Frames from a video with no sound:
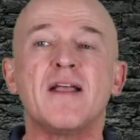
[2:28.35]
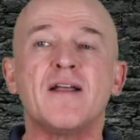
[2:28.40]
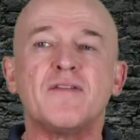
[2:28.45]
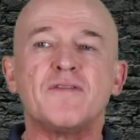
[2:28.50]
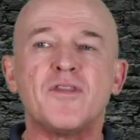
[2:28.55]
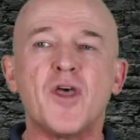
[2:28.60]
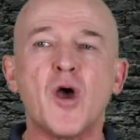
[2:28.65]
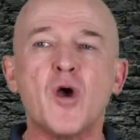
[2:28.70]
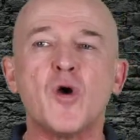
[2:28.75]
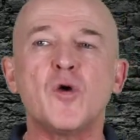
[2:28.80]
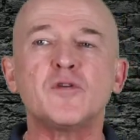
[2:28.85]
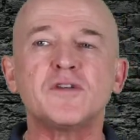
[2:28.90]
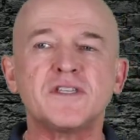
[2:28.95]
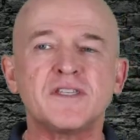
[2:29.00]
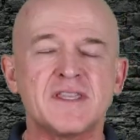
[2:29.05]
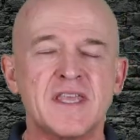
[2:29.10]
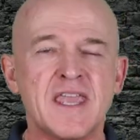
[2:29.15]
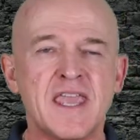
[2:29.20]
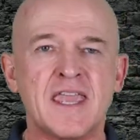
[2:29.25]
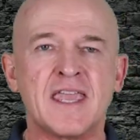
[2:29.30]
Those
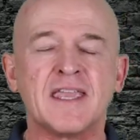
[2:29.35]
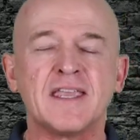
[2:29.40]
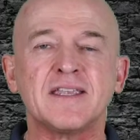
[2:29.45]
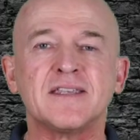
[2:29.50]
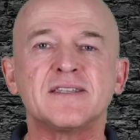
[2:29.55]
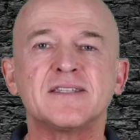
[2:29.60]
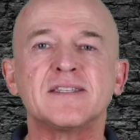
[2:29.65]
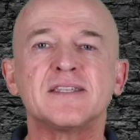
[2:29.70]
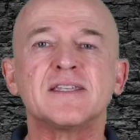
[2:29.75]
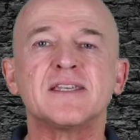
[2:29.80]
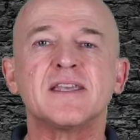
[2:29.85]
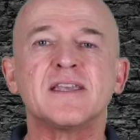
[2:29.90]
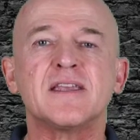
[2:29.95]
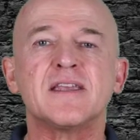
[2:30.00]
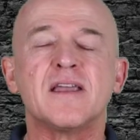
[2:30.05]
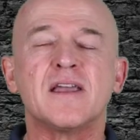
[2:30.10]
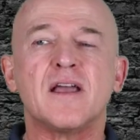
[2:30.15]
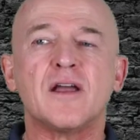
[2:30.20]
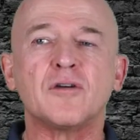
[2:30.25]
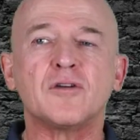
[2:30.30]
things,
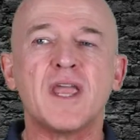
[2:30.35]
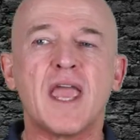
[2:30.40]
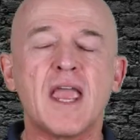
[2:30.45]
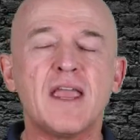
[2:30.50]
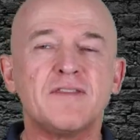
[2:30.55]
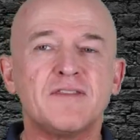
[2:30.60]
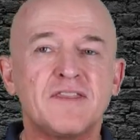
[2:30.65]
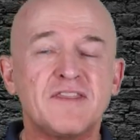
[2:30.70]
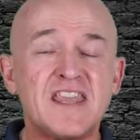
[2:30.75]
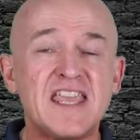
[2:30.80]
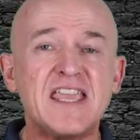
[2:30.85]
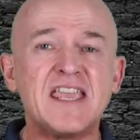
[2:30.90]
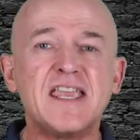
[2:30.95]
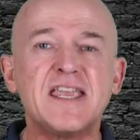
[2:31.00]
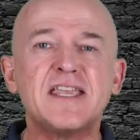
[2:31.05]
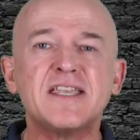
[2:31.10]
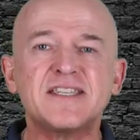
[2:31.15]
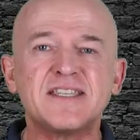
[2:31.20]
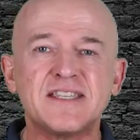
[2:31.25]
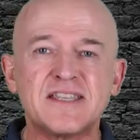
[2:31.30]
okay,
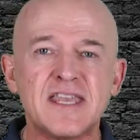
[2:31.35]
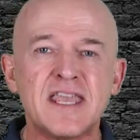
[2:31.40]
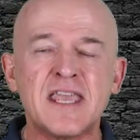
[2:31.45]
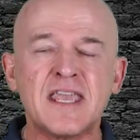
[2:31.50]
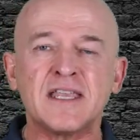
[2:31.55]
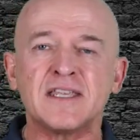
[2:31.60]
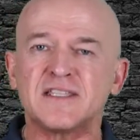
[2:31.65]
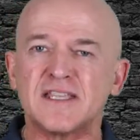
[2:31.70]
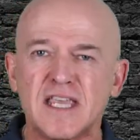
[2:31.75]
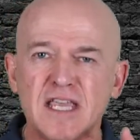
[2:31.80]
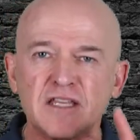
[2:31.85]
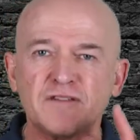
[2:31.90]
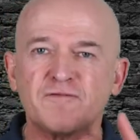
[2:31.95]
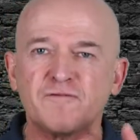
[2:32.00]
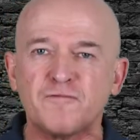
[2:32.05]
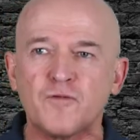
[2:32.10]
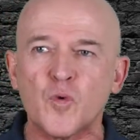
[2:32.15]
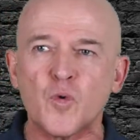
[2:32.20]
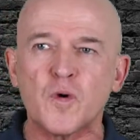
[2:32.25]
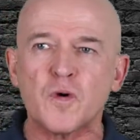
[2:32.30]
these things, these
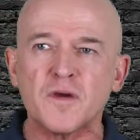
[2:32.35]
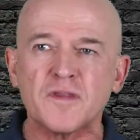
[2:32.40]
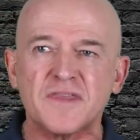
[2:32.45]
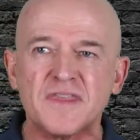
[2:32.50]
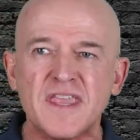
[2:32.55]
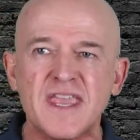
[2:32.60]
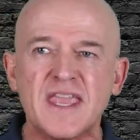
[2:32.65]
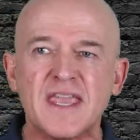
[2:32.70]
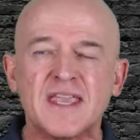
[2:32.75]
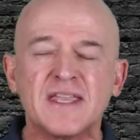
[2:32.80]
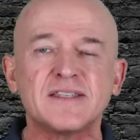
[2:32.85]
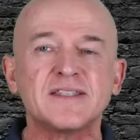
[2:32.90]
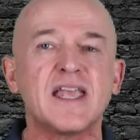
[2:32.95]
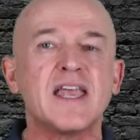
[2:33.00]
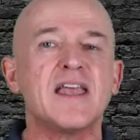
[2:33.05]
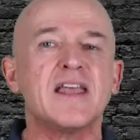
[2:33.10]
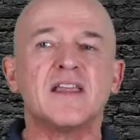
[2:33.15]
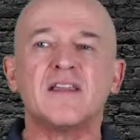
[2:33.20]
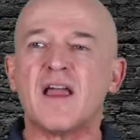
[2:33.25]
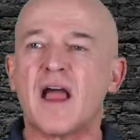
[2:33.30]
four things
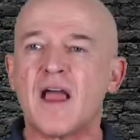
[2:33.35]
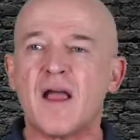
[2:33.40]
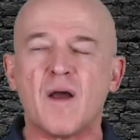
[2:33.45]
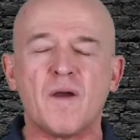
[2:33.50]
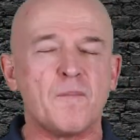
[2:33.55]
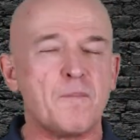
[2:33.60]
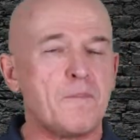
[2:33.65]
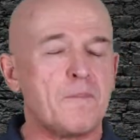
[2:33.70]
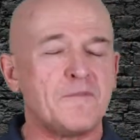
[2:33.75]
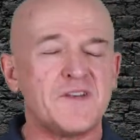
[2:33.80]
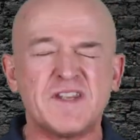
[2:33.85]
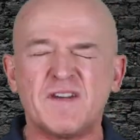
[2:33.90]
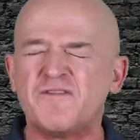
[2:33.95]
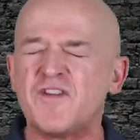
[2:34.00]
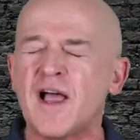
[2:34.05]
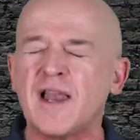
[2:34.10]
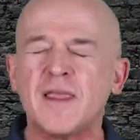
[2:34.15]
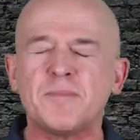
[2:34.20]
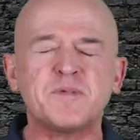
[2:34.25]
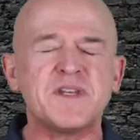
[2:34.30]

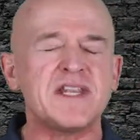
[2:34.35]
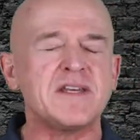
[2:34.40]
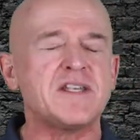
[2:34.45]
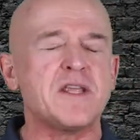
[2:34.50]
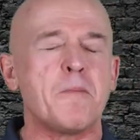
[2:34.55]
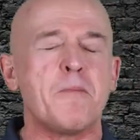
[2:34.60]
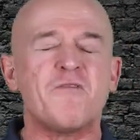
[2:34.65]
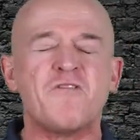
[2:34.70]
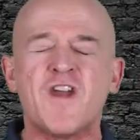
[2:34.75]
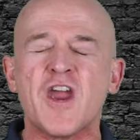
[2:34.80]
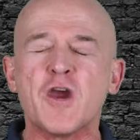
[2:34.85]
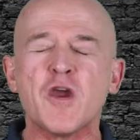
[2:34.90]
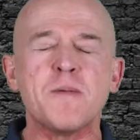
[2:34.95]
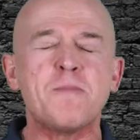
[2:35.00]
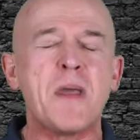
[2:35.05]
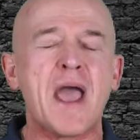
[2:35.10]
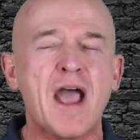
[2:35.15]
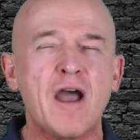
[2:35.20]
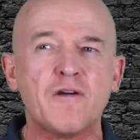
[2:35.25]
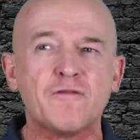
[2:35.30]
developed into very
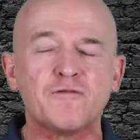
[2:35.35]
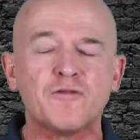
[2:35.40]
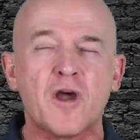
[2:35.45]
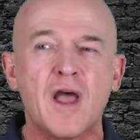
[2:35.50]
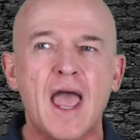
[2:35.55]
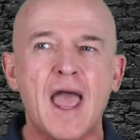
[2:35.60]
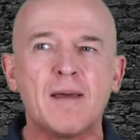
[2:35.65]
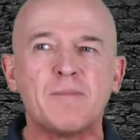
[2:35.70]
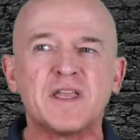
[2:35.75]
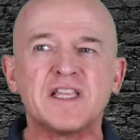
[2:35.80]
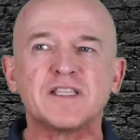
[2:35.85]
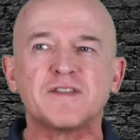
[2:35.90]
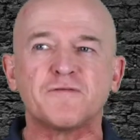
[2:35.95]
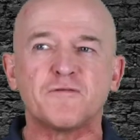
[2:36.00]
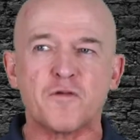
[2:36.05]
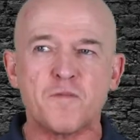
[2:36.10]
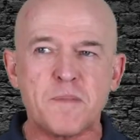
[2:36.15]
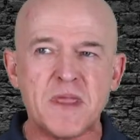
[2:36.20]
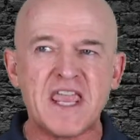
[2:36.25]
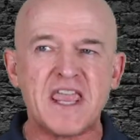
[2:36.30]
powerful habits
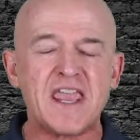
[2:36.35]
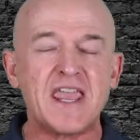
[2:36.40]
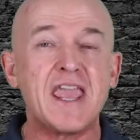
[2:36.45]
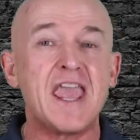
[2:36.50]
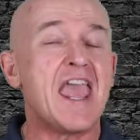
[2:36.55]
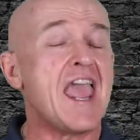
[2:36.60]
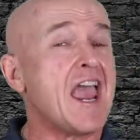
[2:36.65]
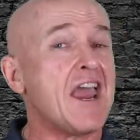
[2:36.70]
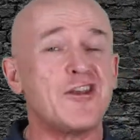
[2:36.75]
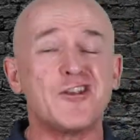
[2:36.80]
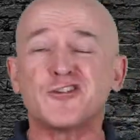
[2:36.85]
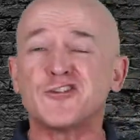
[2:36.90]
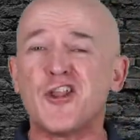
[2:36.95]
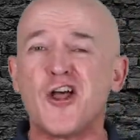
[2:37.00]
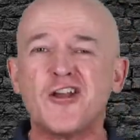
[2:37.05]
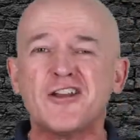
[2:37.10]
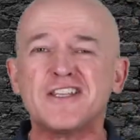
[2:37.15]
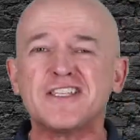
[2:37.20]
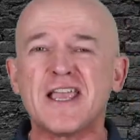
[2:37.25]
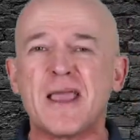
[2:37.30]
for me. And as
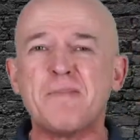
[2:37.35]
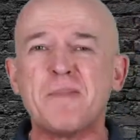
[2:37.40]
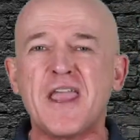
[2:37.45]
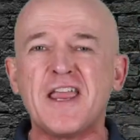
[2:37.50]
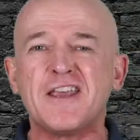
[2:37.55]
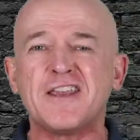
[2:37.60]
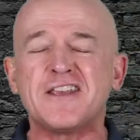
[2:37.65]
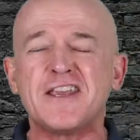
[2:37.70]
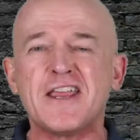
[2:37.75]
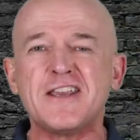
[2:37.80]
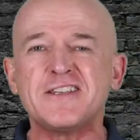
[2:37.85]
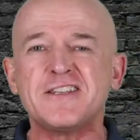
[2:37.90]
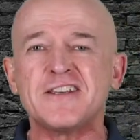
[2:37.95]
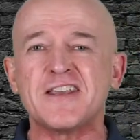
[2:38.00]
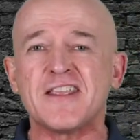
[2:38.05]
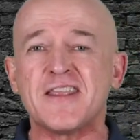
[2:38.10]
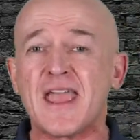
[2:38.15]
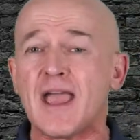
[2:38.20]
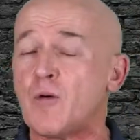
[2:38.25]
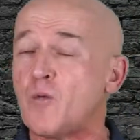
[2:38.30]
long as I paid attention to
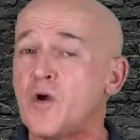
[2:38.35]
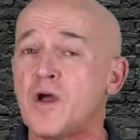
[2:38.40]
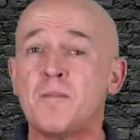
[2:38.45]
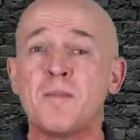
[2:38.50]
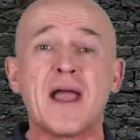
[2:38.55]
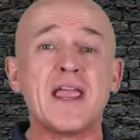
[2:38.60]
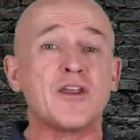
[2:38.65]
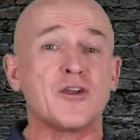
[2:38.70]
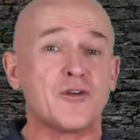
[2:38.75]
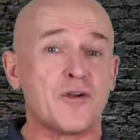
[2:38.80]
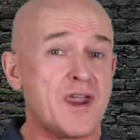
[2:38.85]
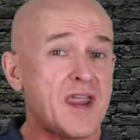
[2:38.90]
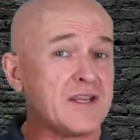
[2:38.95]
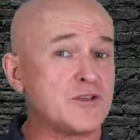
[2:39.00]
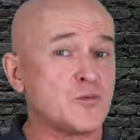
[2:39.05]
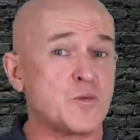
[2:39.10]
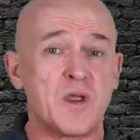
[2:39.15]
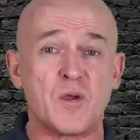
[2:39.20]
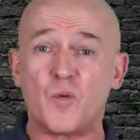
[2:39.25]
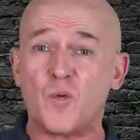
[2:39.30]
that, well, my grades
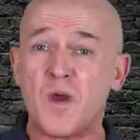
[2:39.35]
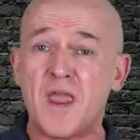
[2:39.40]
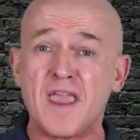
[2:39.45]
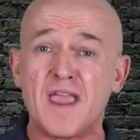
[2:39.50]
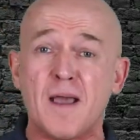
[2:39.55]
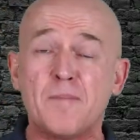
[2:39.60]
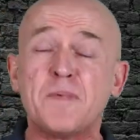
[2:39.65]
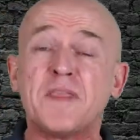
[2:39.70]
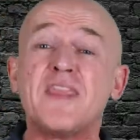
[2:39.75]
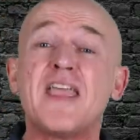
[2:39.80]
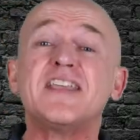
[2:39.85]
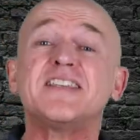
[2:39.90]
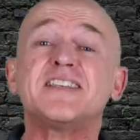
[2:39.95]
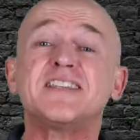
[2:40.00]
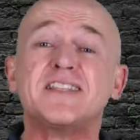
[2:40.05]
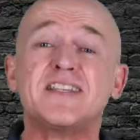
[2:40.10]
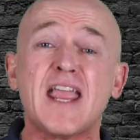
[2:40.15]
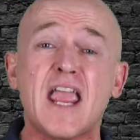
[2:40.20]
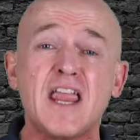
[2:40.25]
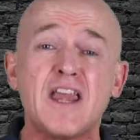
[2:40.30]
went way up and they
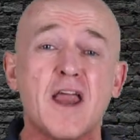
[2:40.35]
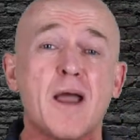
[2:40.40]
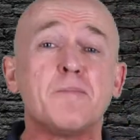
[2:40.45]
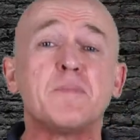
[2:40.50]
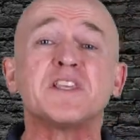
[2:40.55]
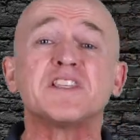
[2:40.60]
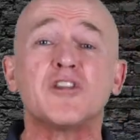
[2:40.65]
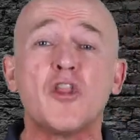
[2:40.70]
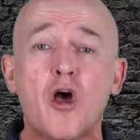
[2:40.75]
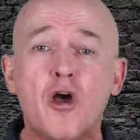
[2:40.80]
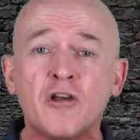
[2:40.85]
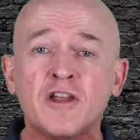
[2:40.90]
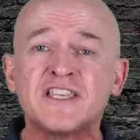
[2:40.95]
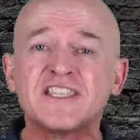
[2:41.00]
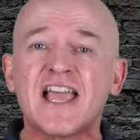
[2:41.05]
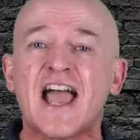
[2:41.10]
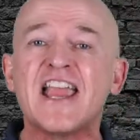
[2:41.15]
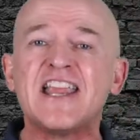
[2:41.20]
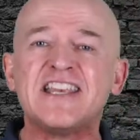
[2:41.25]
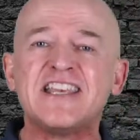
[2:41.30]
stayed up as long as
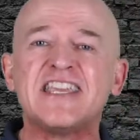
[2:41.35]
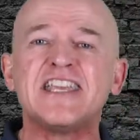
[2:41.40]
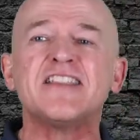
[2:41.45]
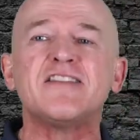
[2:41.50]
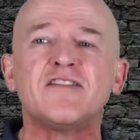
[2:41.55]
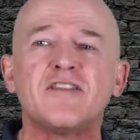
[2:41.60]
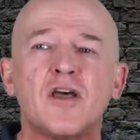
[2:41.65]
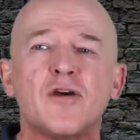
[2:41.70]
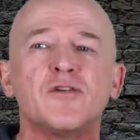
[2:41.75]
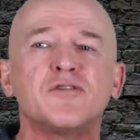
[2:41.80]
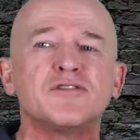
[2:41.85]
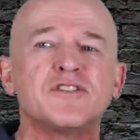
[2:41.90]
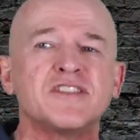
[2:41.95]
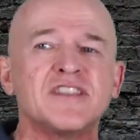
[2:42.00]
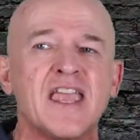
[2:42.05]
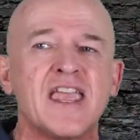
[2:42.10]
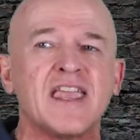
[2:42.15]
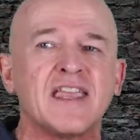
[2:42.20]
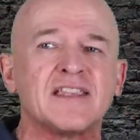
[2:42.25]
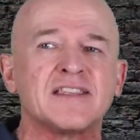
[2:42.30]
I did those
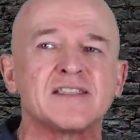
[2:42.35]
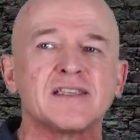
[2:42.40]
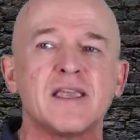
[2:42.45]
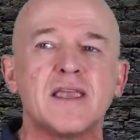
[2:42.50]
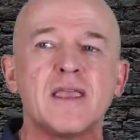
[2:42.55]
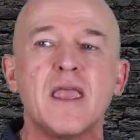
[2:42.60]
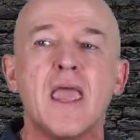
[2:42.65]
things.